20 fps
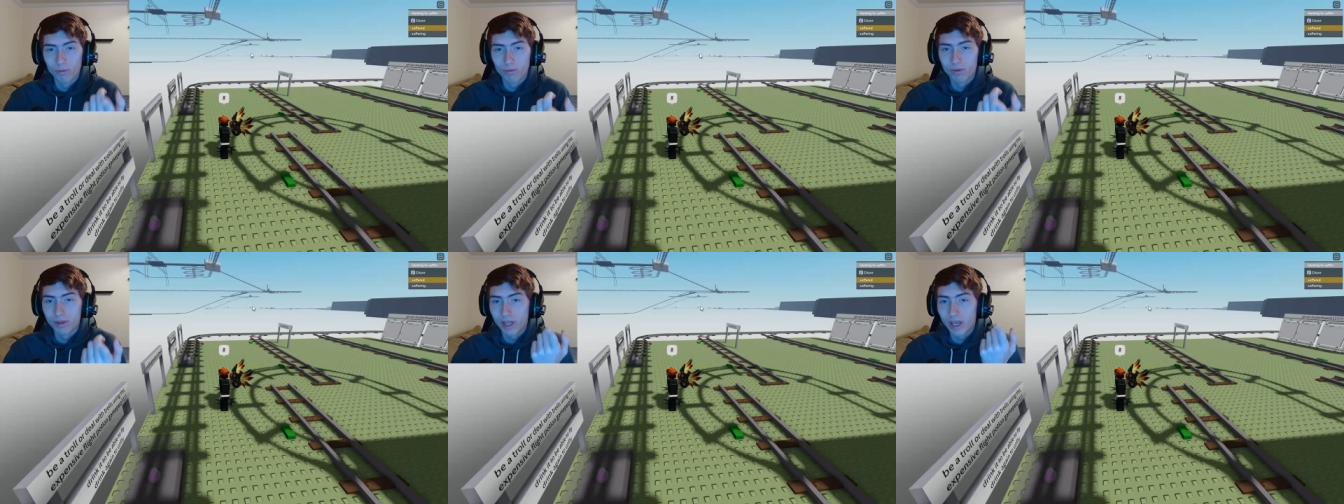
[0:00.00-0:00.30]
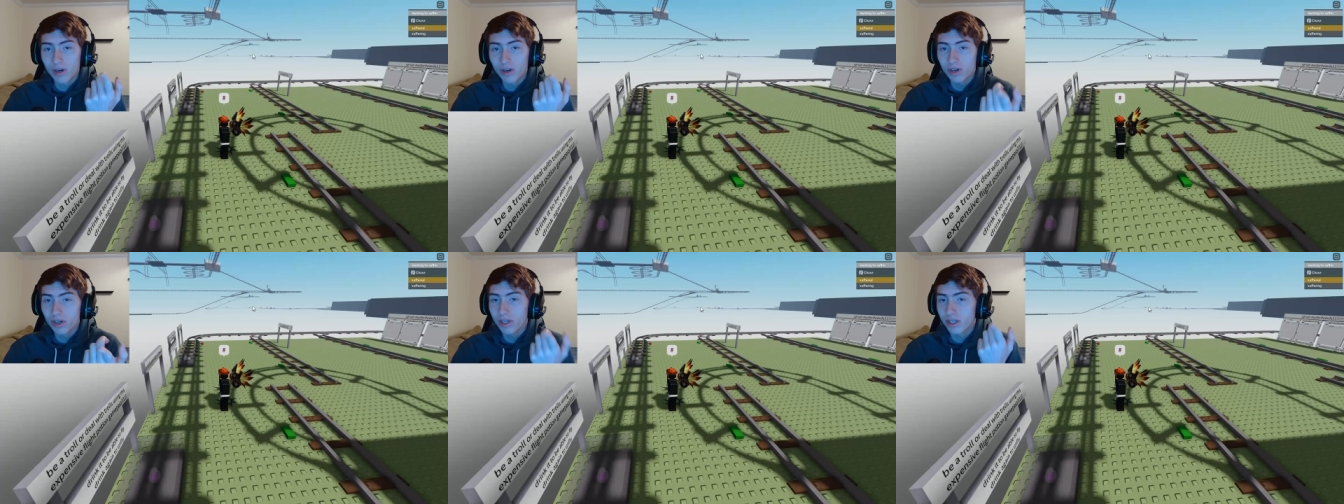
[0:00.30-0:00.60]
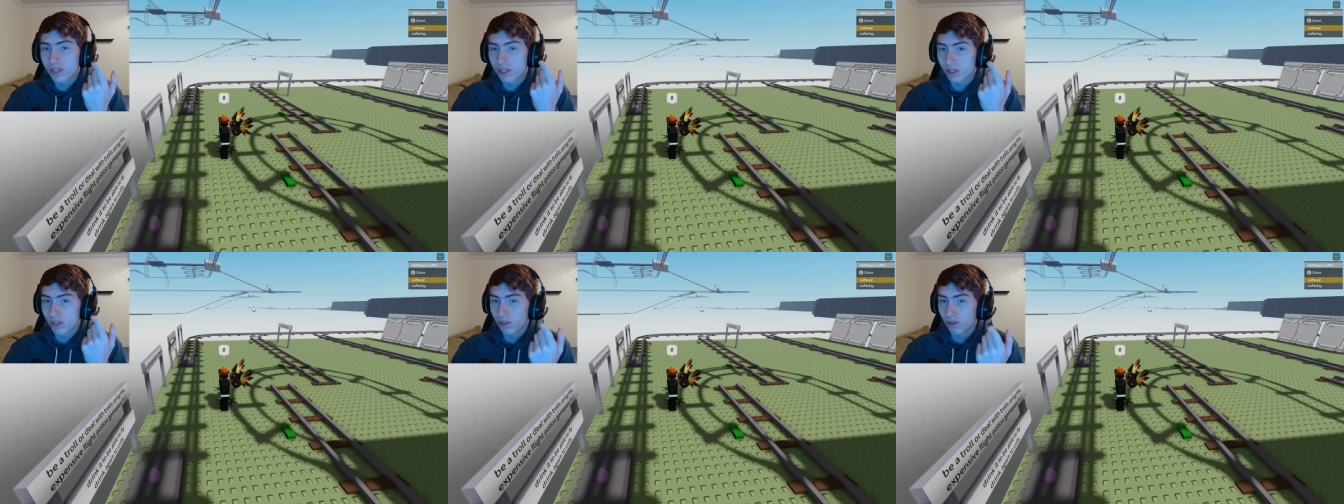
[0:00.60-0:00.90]
there
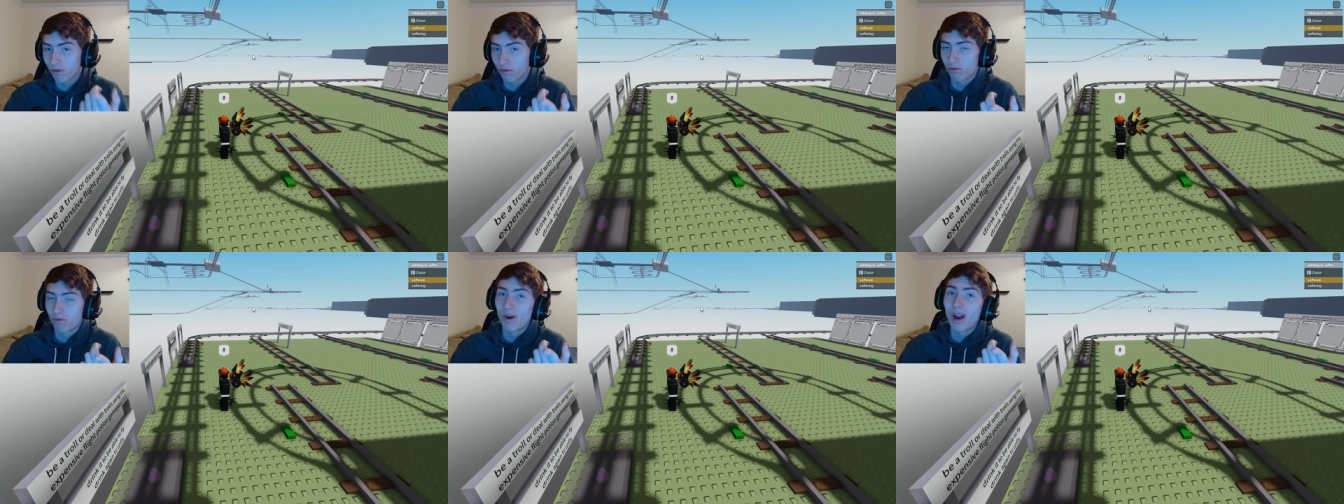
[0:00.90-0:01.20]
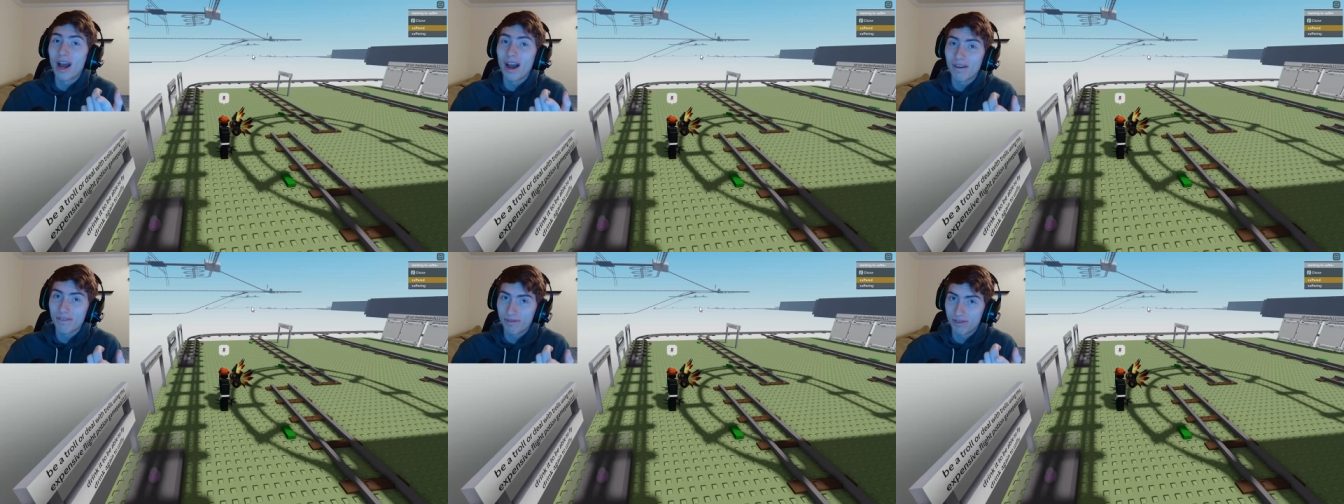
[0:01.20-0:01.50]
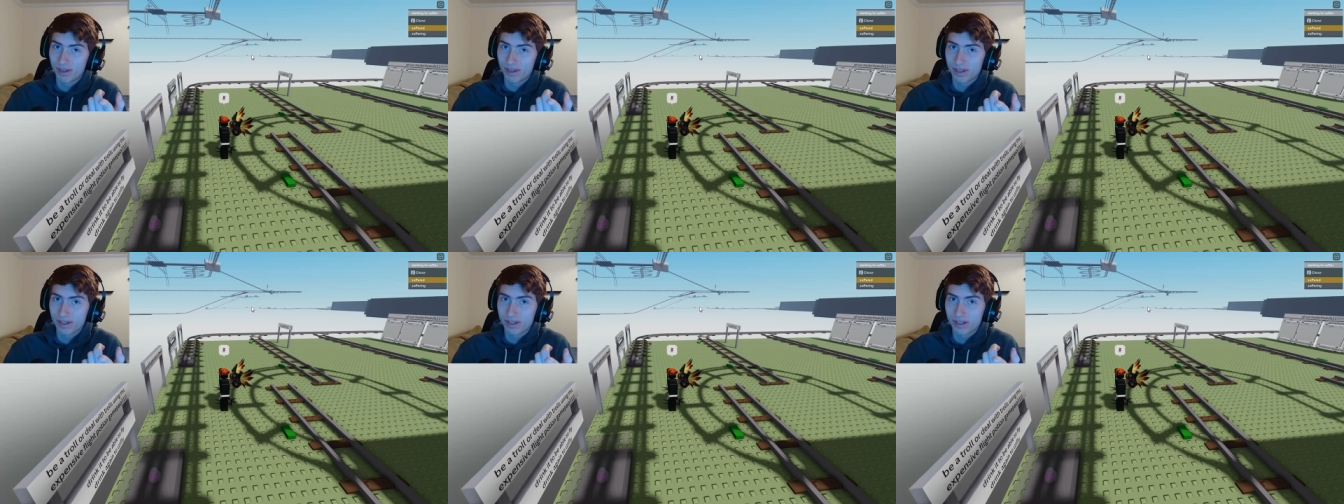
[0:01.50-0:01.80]
is
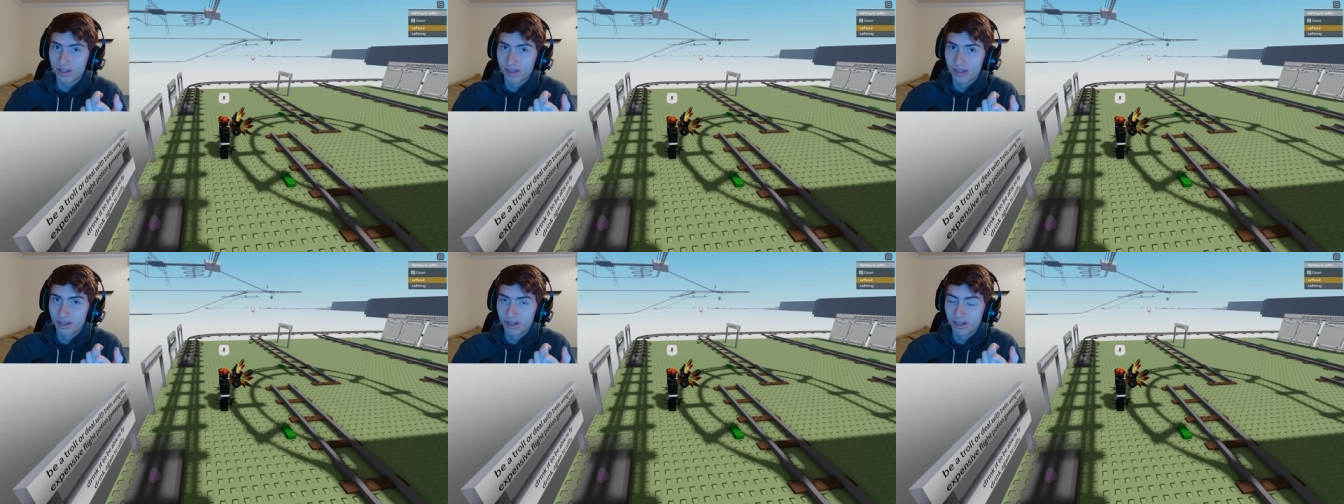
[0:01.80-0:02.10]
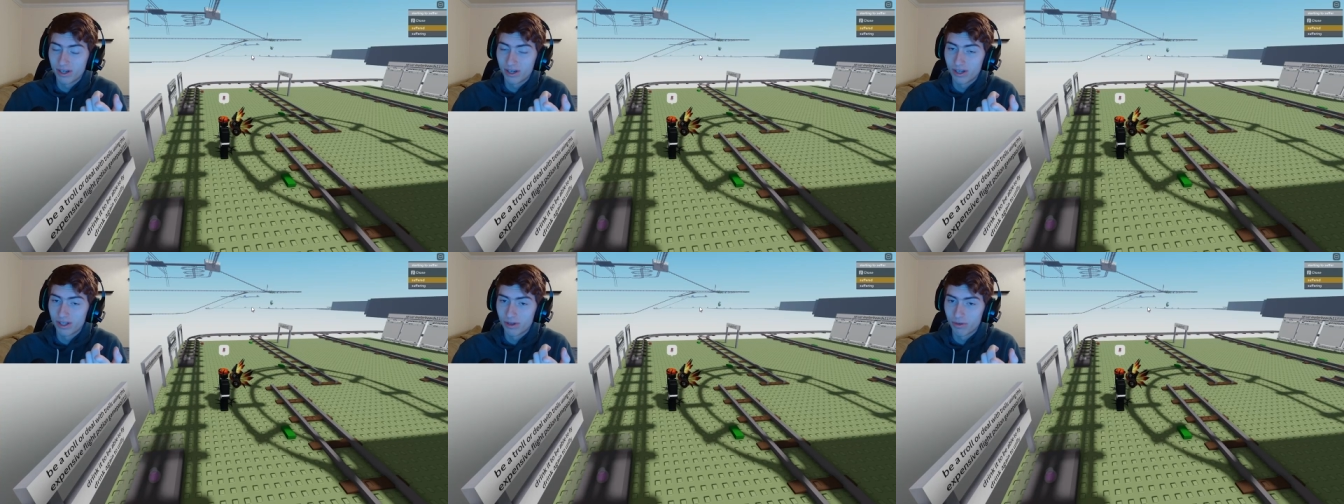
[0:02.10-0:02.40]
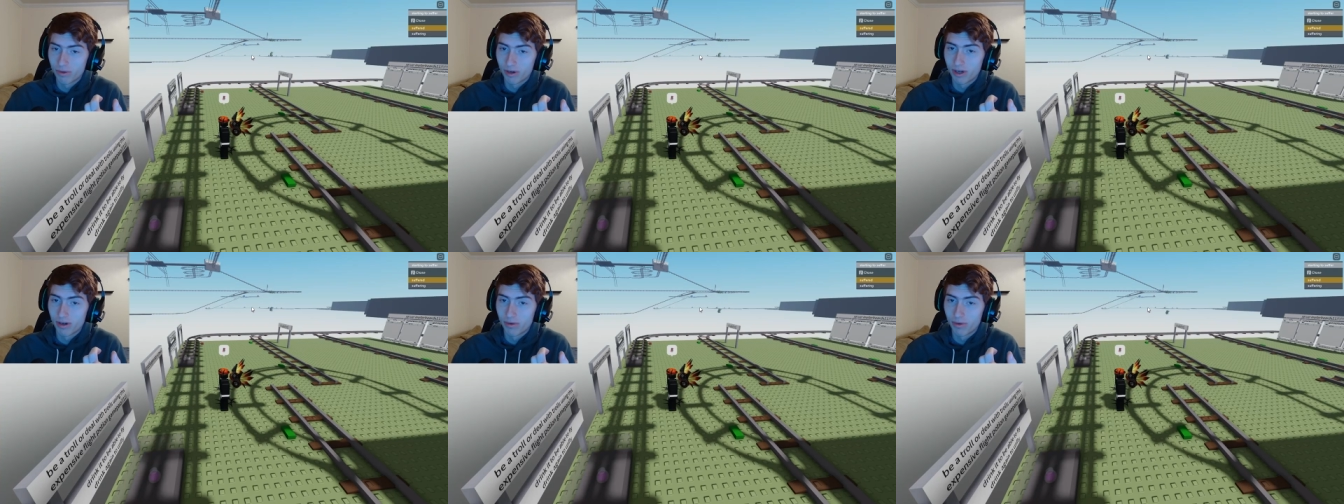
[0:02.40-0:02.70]
traffic on the
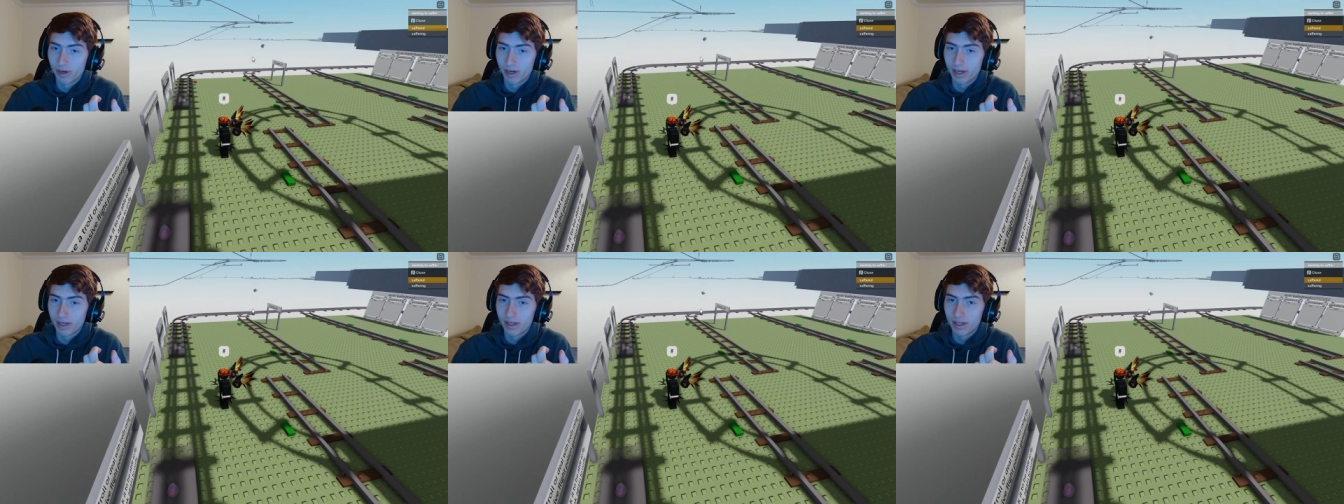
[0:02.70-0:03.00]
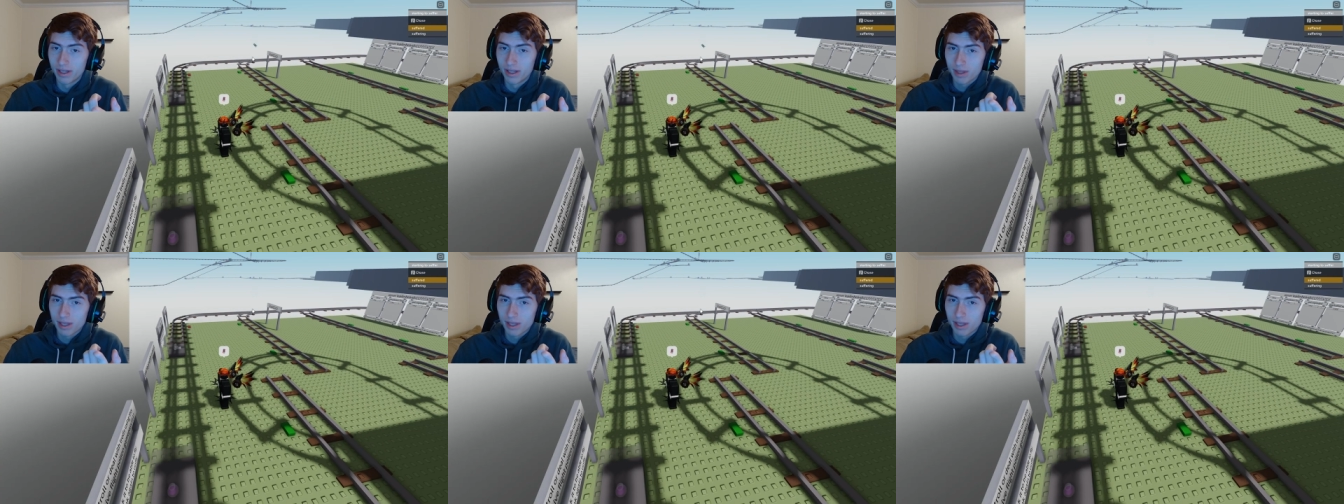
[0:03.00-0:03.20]
railway,